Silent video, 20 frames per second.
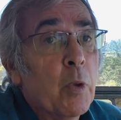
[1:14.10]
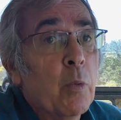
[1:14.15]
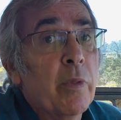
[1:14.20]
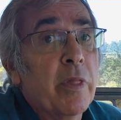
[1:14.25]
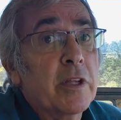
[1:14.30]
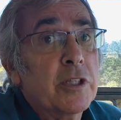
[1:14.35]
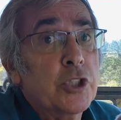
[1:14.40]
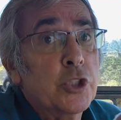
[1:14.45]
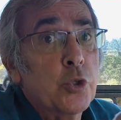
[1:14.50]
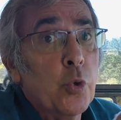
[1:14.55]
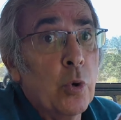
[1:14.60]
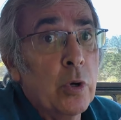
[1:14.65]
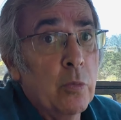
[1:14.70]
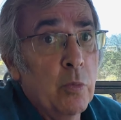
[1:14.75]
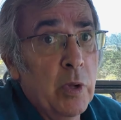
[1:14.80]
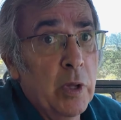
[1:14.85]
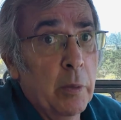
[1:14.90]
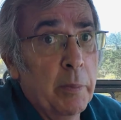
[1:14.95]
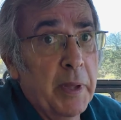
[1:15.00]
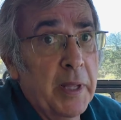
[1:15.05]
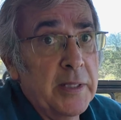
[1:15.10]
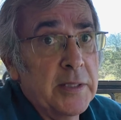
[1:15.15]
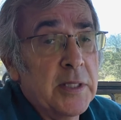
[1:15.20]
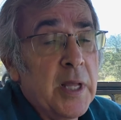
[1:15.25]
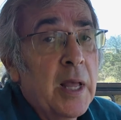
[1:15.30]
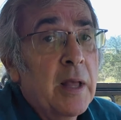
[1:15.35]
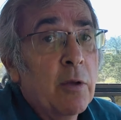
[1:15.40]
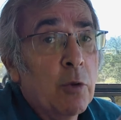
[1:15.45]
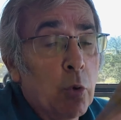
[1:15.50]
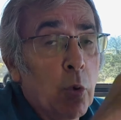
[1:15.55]
with a short
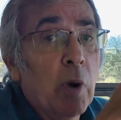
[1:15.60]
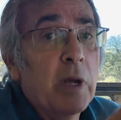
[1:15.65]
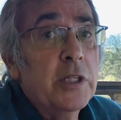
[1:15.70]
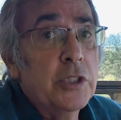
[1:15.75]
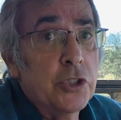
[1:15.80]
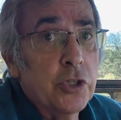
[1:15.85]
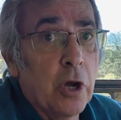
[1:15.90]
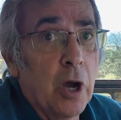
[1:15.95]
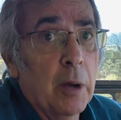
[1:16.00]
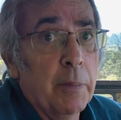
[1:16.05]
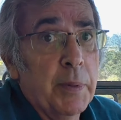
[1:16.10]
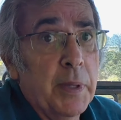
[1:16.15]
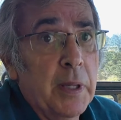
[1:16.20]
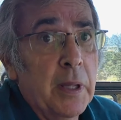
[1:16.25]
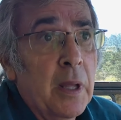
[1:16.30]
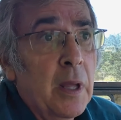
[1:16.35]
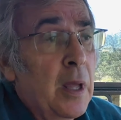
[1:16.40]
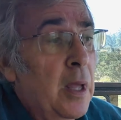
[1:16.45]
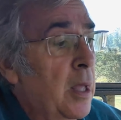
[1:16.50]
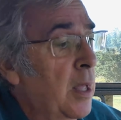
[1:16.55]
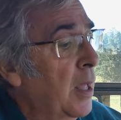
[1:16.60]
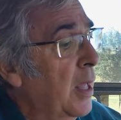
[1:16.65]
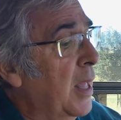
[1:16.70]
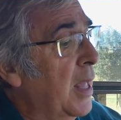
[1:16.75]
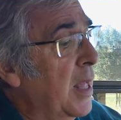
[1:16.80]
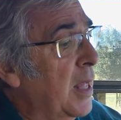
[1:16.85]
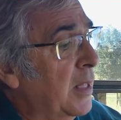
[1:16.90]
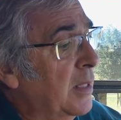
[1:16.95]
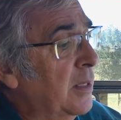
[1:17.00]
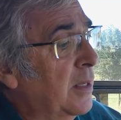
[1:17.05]
wheelbase, quite choppy,
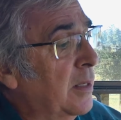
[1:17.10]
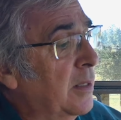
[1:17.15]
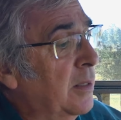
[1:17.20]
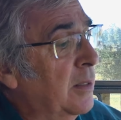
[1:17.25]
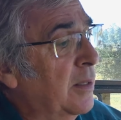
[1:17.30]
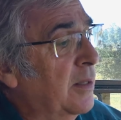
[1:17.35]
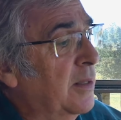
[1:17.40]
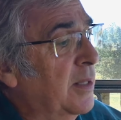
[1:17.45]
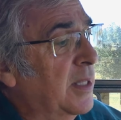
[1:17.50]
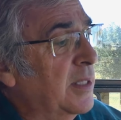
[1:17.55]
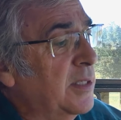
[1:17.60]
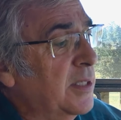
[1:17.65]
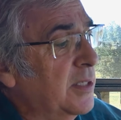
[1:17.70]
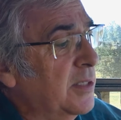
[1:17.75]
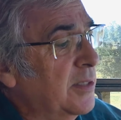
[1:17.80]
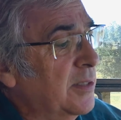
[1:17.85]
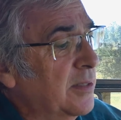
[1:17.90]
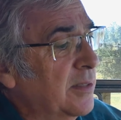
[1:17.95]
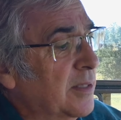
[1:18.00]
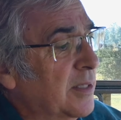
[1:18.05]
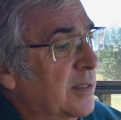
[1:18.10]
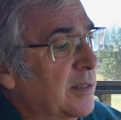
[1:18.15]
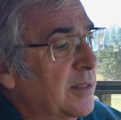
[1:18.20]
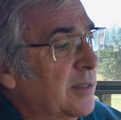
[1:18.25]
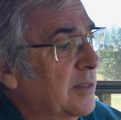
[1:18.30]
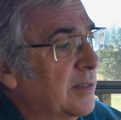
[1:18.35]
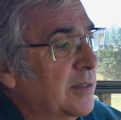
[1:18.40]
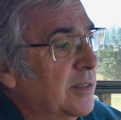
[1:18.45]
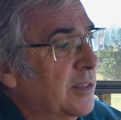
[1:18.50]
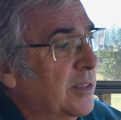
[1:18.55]
and this is
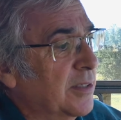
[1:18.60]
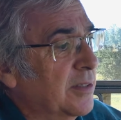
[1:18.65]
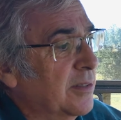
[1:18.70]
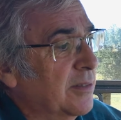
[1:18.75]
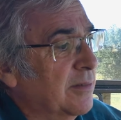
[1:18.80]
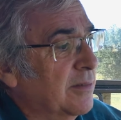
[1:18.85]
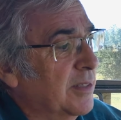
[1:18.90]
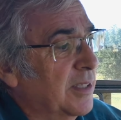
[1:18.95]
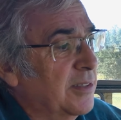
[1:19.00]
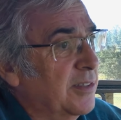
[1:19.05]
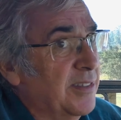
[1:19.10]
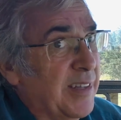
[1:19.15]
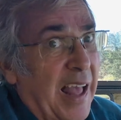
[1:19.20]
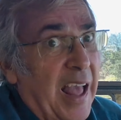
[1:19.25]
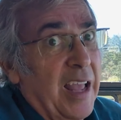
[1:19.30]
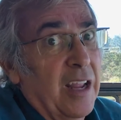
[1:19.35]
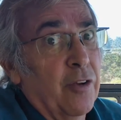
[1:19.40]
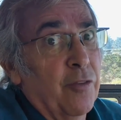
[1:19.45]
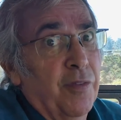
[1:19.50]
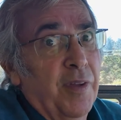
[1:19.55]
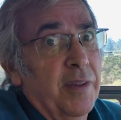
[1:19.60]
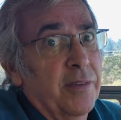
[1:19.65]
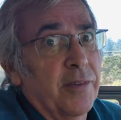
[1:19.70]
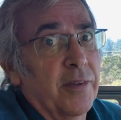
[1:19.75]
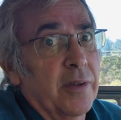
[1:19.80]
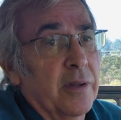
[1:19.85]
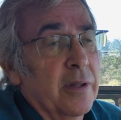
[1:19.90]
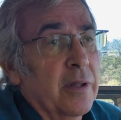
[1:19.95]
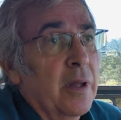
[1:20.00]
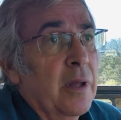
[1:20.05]
this is just this
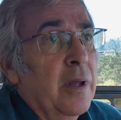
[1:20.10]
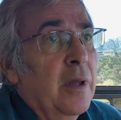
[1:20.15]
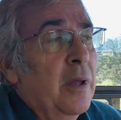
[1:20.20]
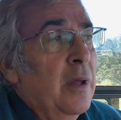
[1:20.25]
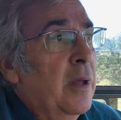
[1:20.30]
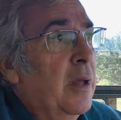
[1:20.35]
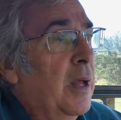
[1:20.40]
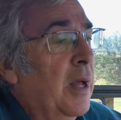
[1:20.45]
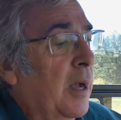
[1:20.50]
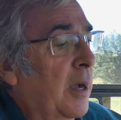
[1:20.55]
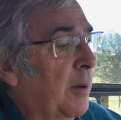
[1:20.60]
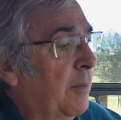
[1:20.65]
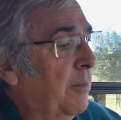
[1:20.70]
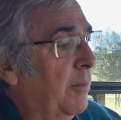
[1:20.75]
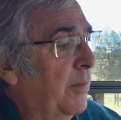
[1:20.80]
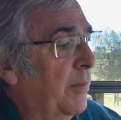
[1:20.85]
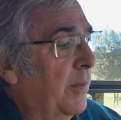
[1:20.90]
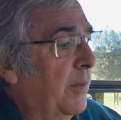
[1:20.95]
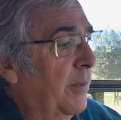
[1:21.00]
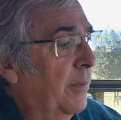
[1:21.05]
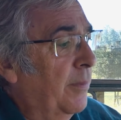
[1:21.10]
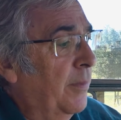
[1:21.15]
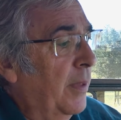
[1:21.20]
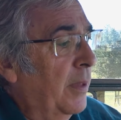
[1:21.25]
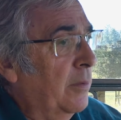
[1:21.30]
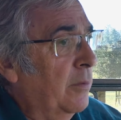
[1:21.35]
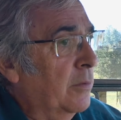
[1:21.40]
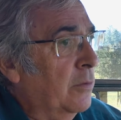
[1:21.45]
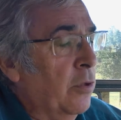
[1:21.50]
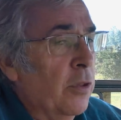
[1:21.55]
aggravates it. Um,
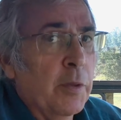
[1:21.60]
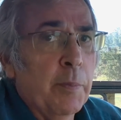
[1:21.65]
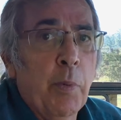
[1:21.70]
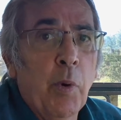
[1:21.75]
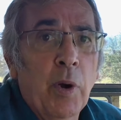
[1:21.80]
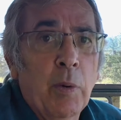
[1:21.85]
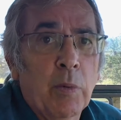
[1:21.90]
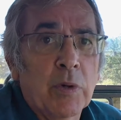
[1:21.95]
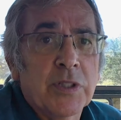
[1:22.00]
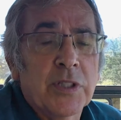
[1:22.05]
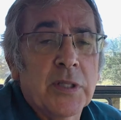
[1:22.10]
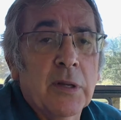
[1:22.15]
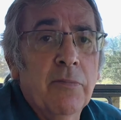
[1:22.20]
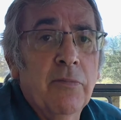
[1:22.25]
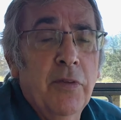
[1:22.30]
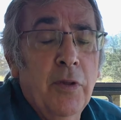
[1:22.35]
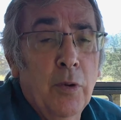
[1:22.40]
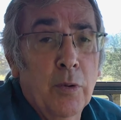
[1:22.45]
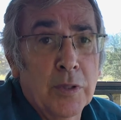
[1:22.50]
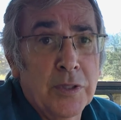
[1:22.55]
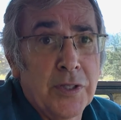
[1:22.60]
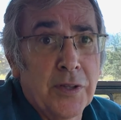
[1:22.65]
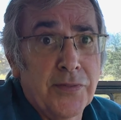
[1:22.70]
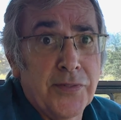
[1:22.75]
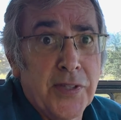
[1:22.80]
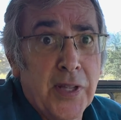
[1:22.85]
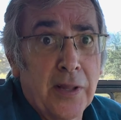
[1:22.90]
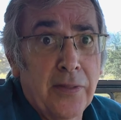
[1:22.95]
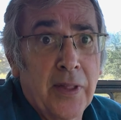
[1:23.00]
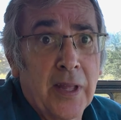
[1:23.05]
to the point where some viewers
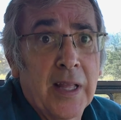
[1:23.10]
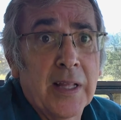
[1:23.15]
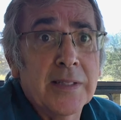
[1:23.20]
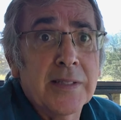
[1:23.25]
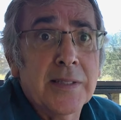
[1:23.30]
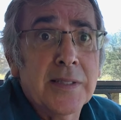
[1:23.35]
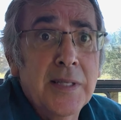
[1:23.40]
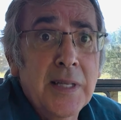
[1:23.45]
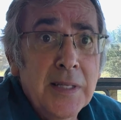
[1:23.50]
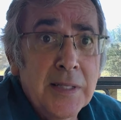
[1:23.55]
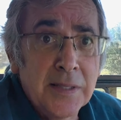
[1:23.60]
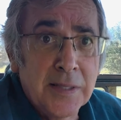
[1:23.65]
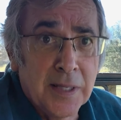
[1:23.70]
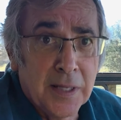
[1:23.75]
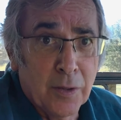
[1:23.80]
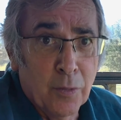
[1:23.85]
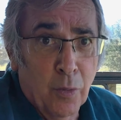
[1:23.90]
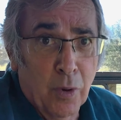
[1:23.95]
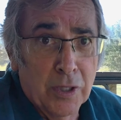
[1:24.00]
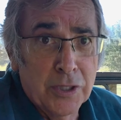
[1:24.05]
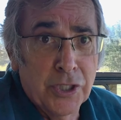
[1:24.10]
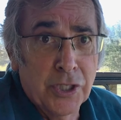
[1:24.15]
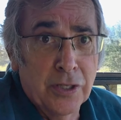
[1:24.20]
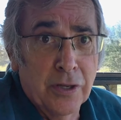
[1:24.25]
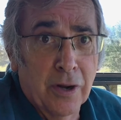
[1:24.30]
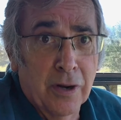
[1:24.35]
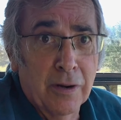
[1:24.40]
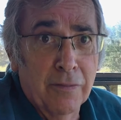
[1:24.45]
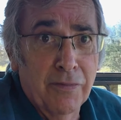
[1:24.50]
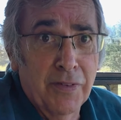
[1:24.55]
have said they get seasick
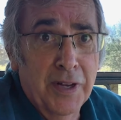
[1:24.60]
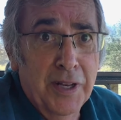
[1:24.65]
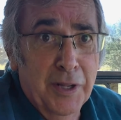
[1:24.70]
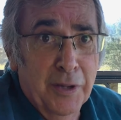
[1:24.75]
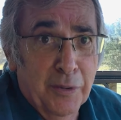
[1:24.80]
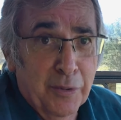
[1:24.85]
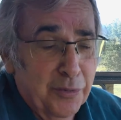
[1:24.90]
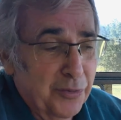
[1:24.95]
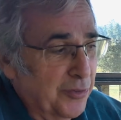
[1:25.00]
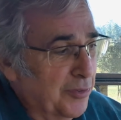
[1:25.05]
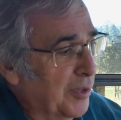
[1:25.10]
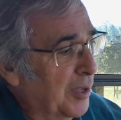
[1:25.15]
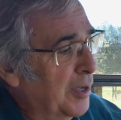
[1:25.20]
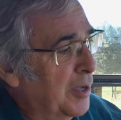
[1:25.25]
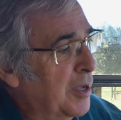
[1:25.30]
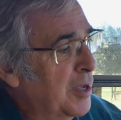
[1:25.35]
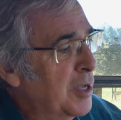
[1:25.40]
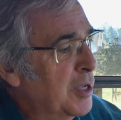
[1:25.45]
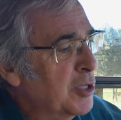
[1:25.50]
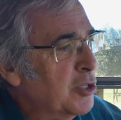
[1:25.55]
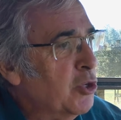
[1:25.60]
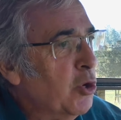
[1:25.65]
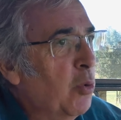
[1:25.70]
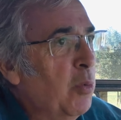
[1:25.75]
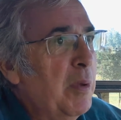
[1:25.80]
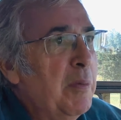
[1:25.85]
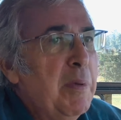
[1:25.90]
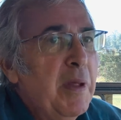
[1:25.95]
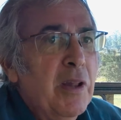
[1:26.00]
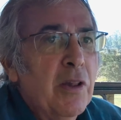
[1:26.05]
watching our videos. So
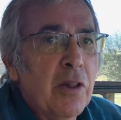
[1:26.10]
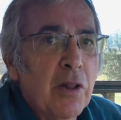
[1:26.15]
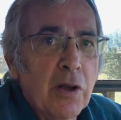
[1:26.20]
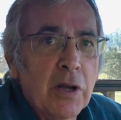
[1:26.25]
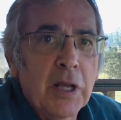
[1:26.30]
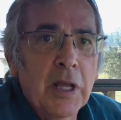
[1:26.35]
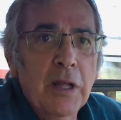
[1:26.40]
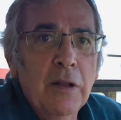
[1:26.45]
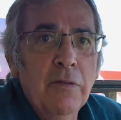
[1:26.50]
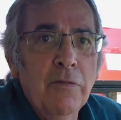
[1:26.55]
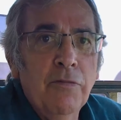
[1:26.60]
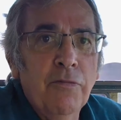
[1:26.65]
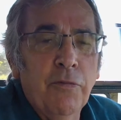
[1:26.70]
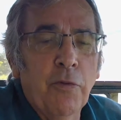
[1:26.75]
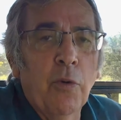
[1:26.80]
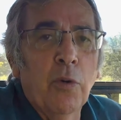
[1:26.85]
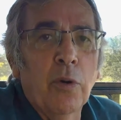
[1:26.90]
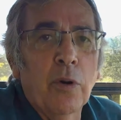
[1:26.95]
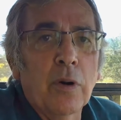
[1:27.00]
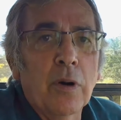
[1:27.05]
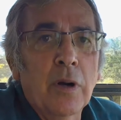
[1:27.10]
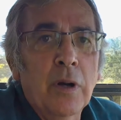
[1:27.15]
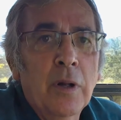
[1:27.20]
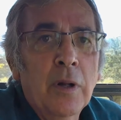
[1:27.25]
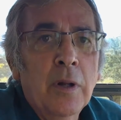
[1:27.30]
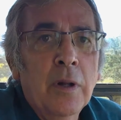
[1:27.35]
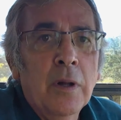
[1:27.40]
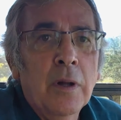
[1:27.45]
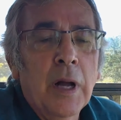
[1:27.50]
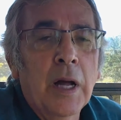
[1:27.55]
we've been looking for
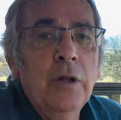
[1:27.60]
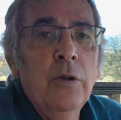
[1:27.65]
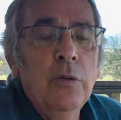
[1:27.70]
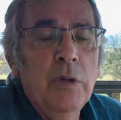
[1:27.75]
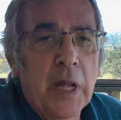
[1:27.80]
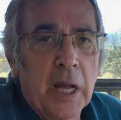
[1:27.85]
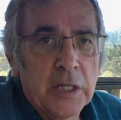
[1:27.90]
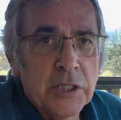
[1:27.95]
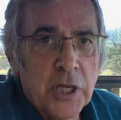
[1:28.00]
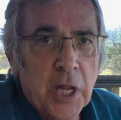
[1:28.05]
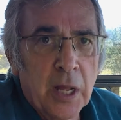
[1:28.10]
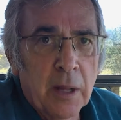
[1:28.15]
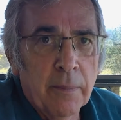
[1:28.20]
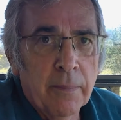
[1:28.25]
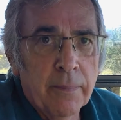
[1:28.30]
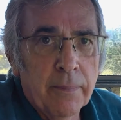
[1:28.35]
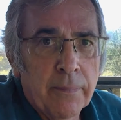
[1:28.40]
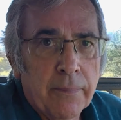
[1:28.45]
a new dash cam.